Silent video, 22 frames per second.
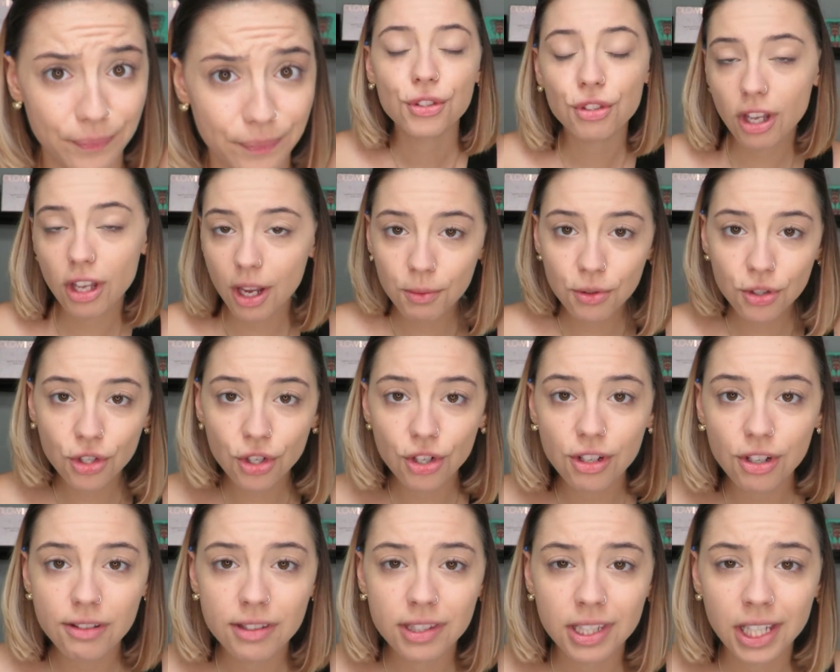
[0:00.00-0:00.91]
So I'm
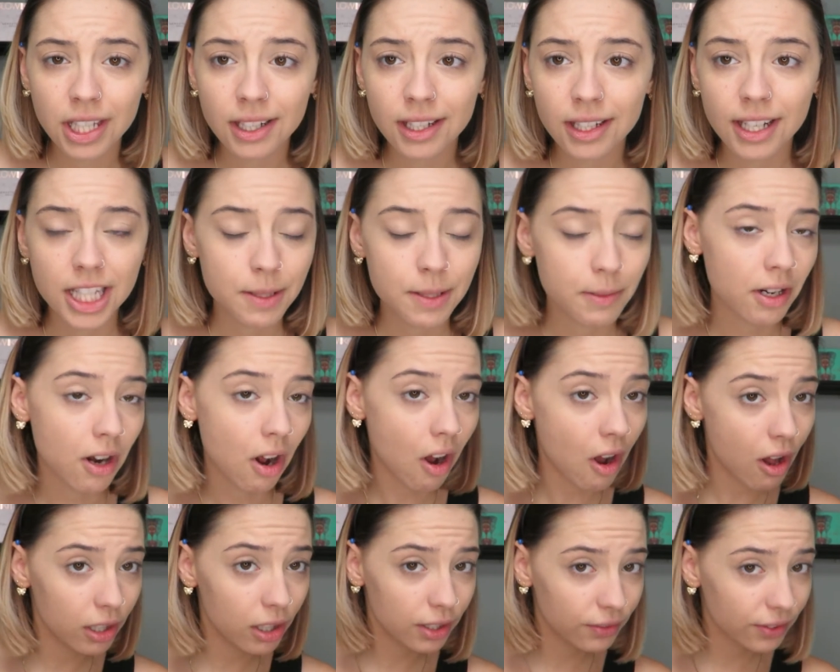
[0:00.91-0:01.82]
sure you've seen it. It's been
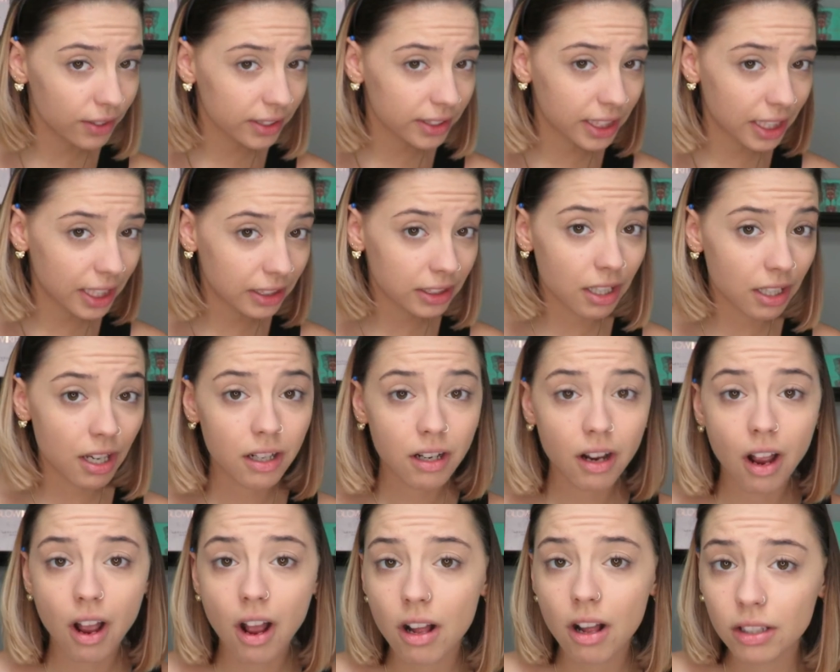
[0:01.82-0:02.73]
all over
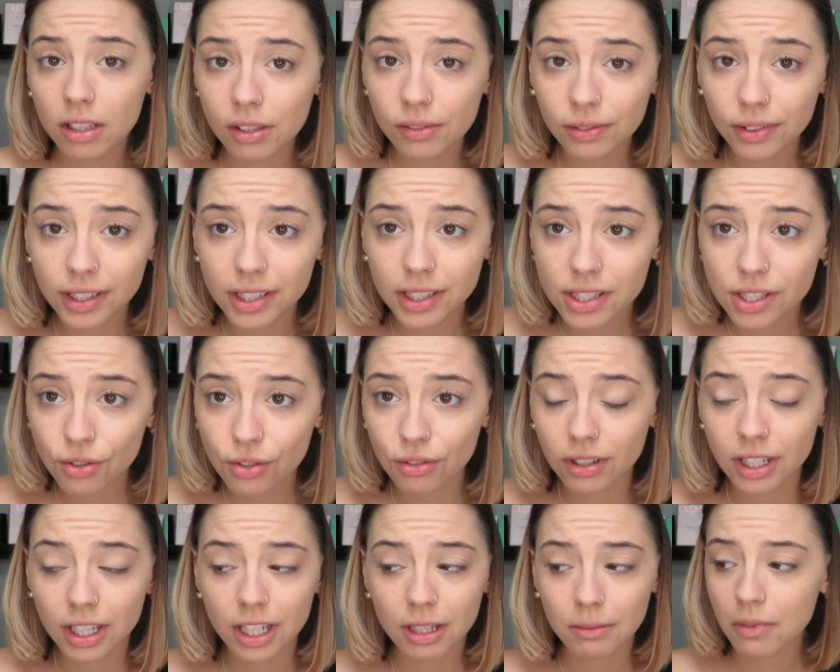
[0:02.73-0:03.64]
TikTok, all over
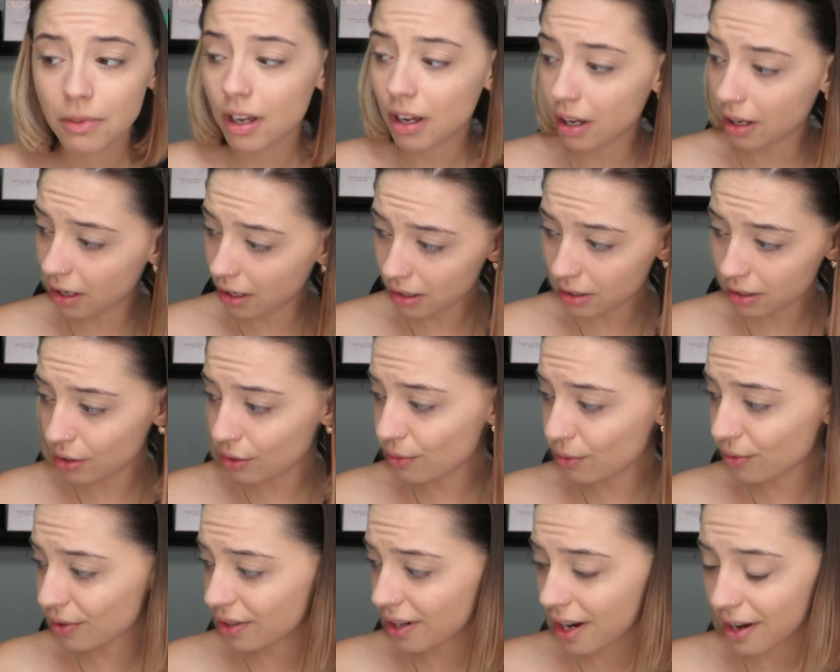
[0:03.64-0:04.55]
Instagram,
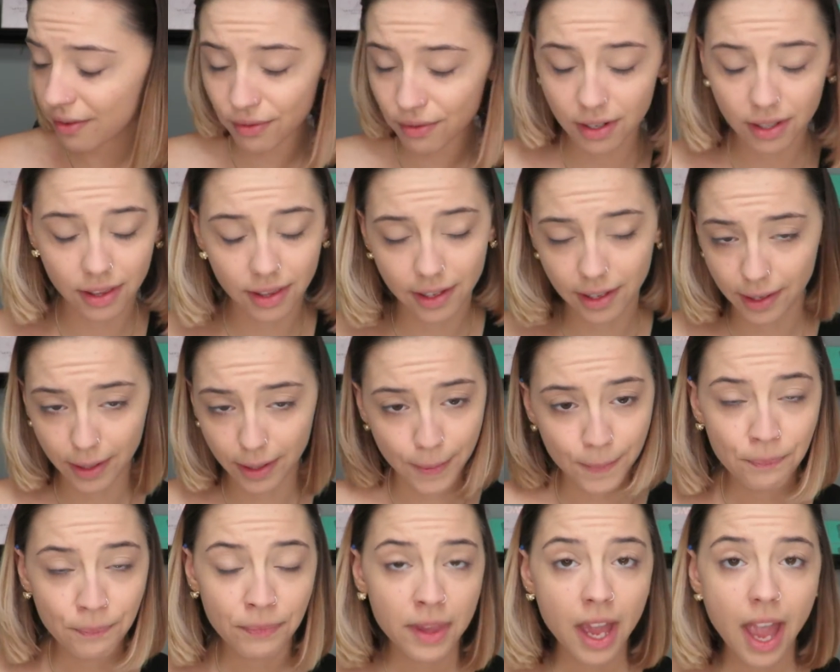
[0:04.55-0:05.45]
all over
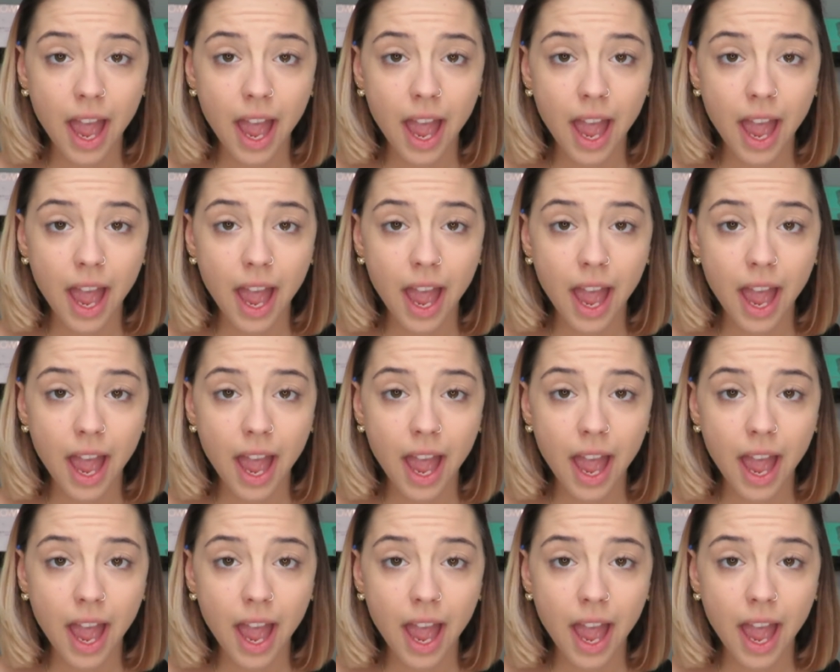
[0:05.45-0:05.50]
everything.